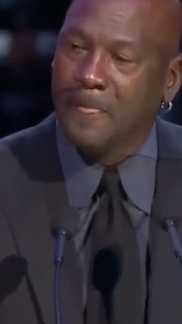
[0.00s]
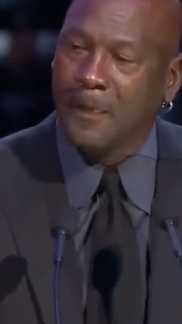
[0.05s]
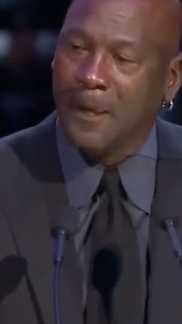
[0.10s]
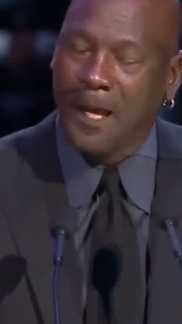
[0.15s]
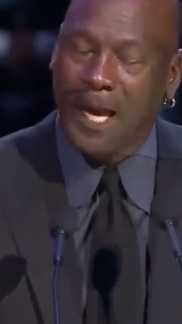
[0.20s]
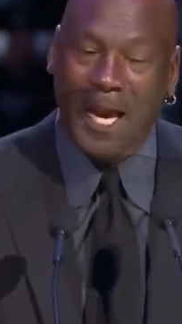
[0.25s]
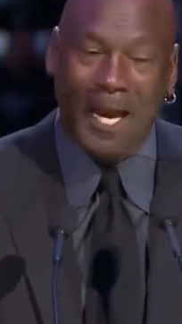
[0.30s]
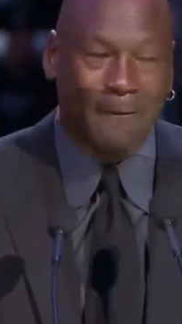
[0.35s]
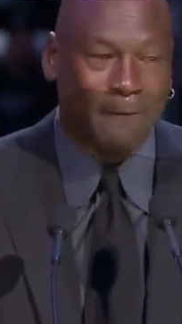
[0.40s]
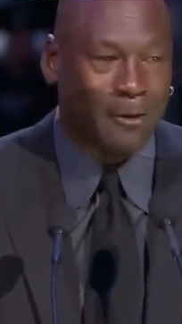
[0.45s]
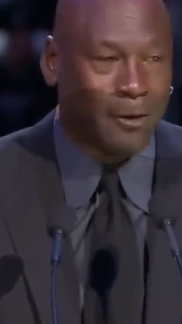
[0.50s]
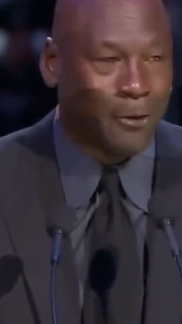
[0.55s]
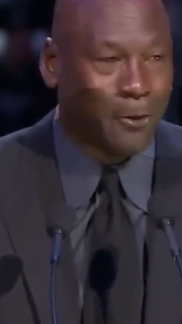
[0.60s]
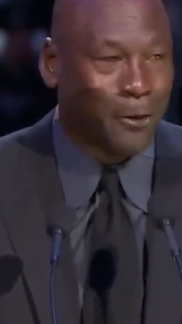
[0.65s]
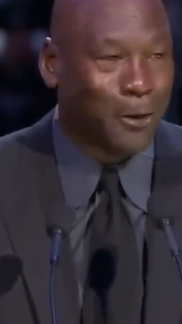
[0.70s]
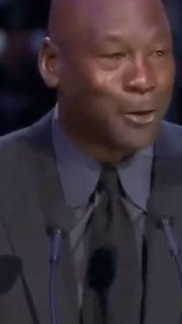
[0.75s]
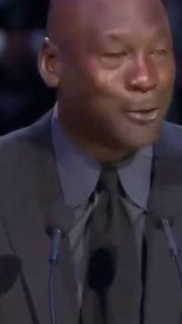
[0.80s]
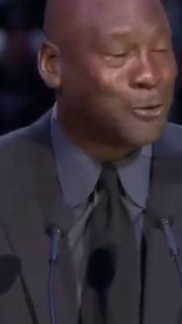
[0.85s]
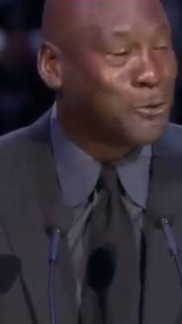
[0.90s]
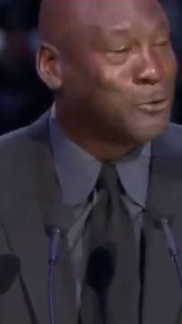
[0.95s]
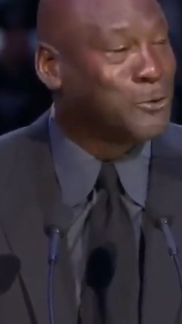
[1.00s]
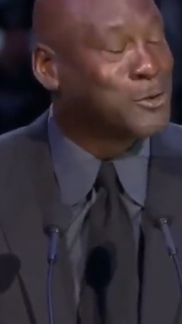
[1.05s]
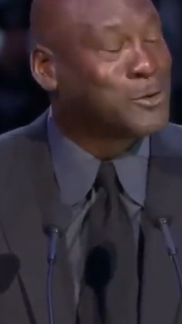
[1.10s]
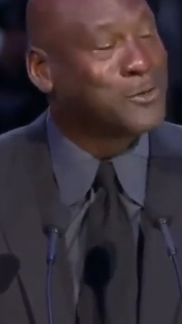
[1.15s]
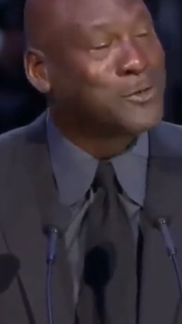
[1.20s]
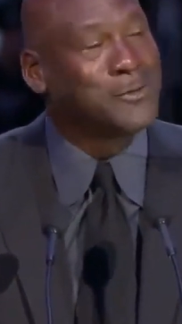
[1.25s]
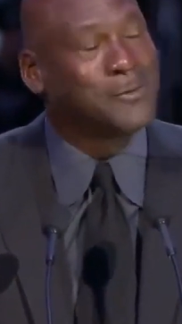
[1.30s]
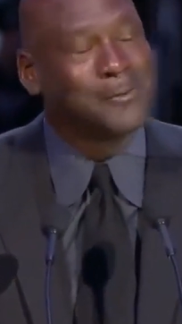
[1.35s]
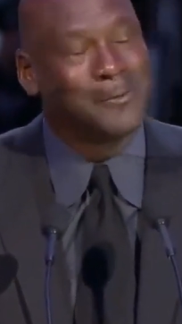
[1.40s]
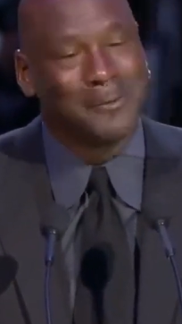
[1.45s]
I have a daughter
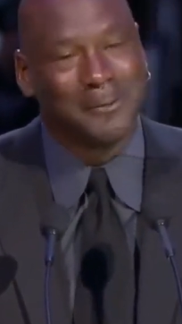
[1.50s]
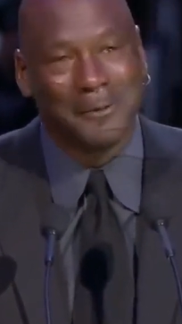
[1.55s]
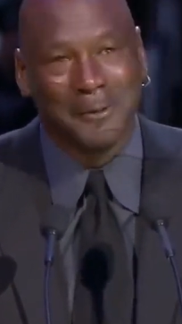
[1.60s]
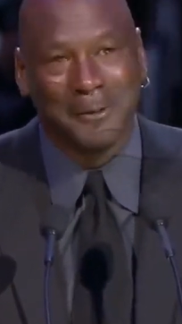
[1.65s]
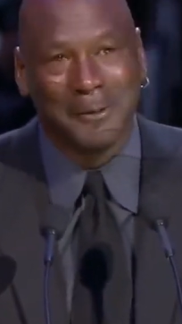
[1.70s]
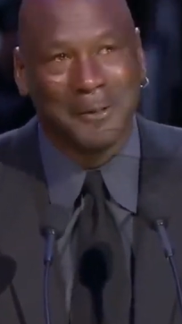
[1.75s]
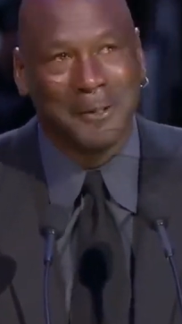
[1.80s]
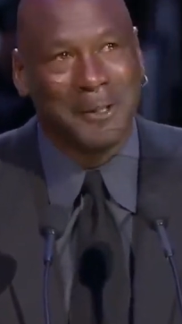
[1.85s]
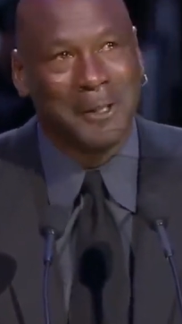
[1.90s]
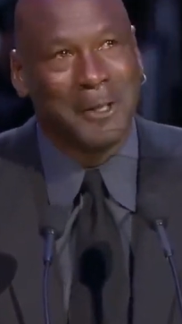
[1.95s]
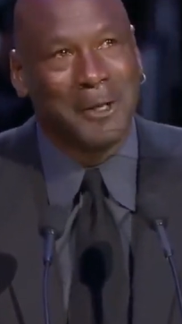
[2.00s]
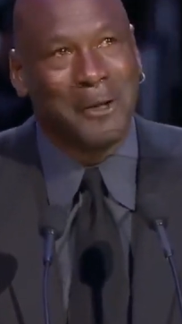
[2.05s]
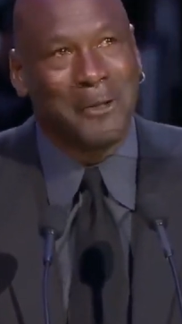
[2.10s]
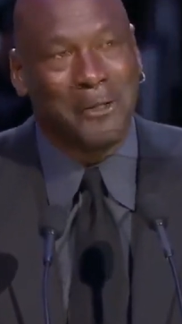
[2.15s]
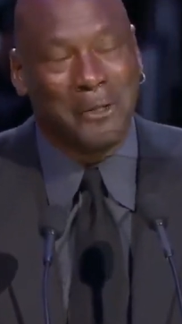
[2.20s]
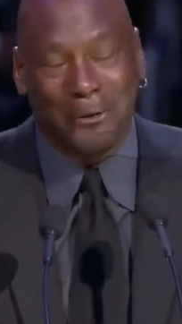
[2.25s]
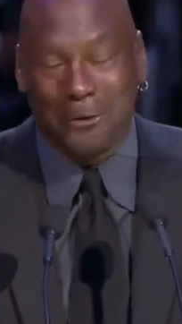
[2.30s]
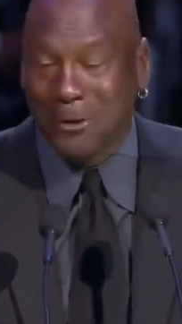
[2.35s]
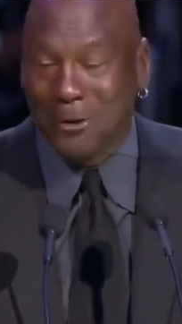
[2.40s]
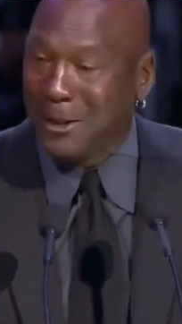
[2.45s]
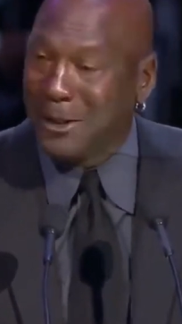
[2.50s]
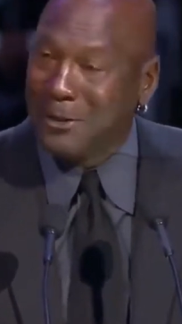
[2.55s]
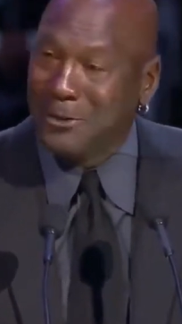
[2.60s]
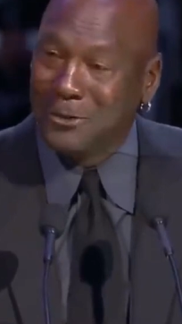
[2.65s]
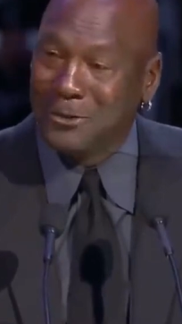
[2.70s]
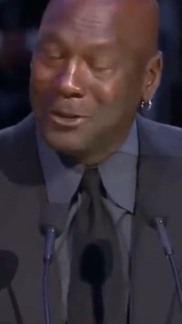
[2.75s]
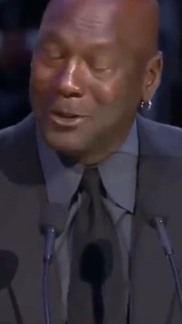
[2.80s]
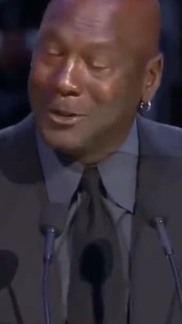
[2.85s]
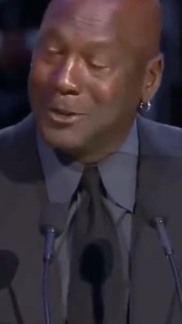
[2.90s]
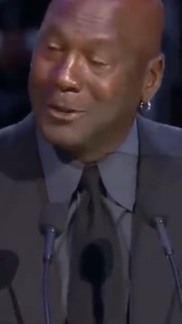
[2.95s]
who's 30
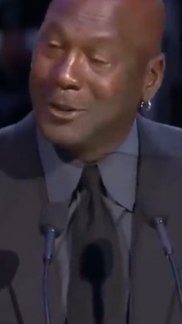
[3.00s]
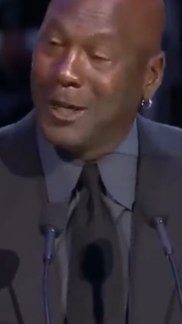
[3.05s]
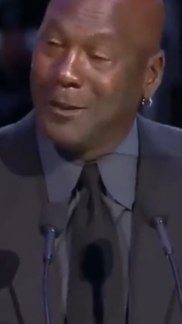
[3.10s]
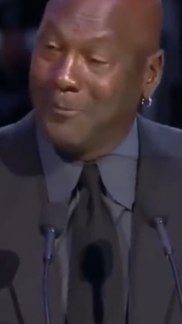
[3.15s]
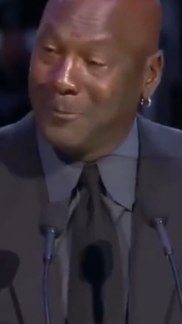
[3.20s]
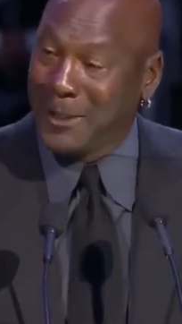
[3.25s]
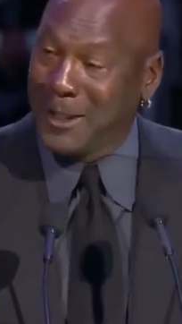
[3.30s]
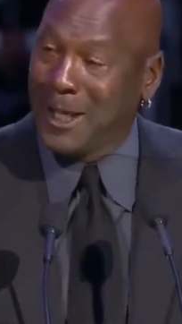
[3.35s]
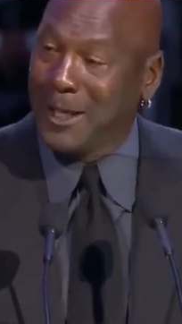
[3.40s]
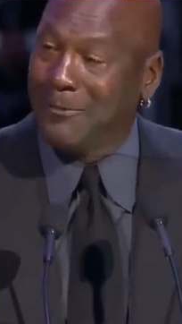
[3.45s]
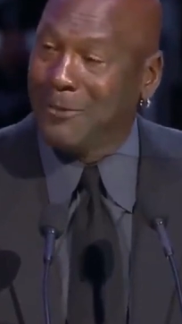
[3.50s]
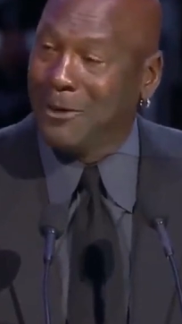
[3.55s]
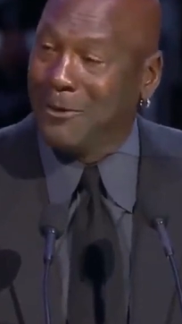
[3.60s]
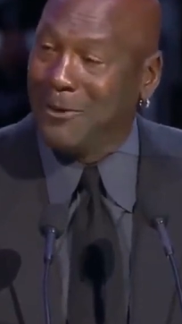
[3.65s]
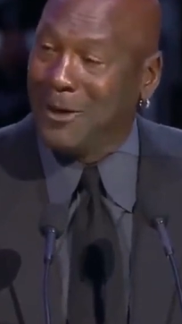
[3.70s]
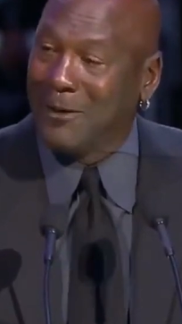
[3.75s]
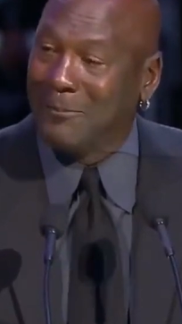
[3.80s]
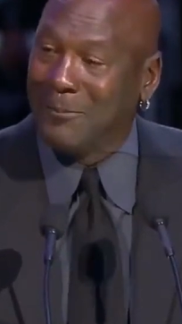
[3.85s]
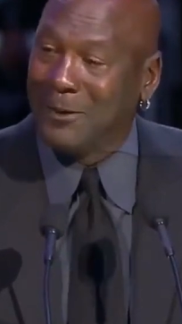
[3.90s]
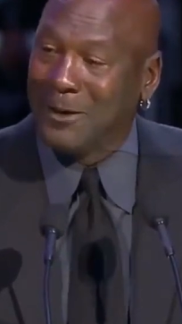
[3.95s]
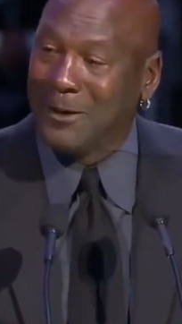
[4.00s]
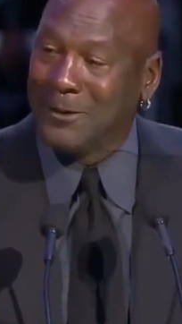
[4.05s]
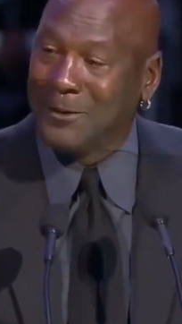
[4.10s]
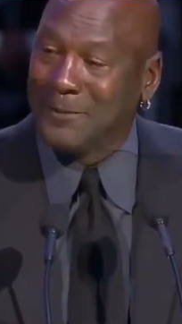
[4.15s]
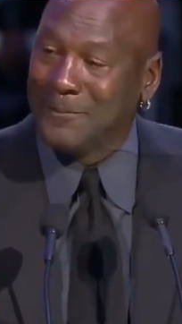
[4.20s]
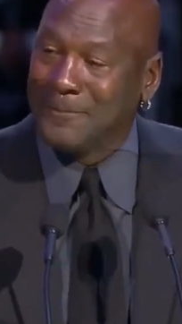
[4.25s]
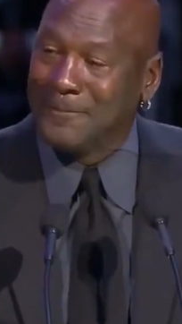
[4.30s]
I became a grandparent.